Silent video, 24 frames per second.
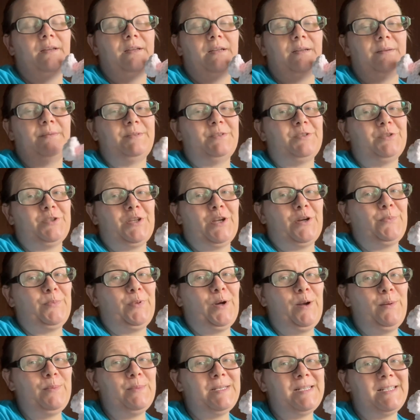it's no
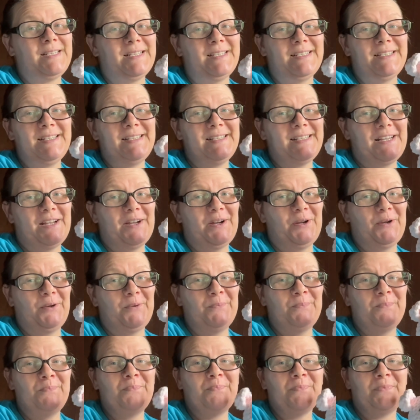promises.
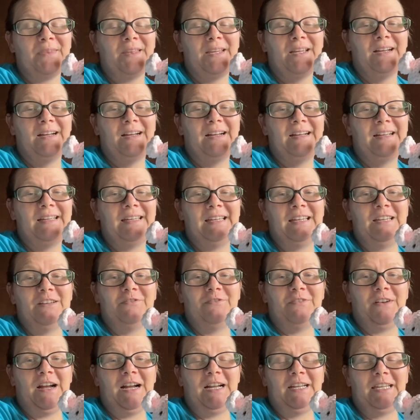So
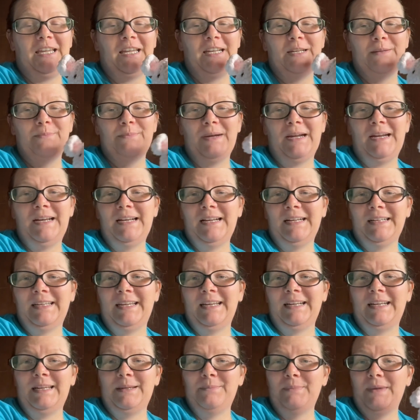if I get it made, I
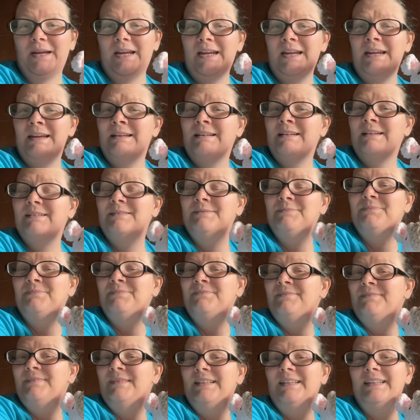get it made.
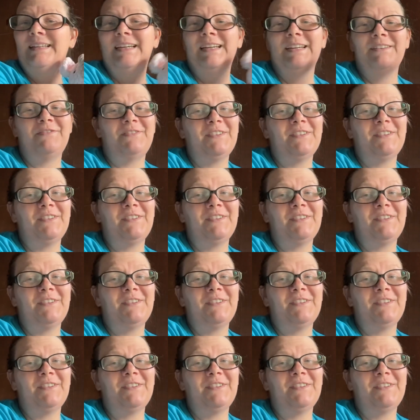If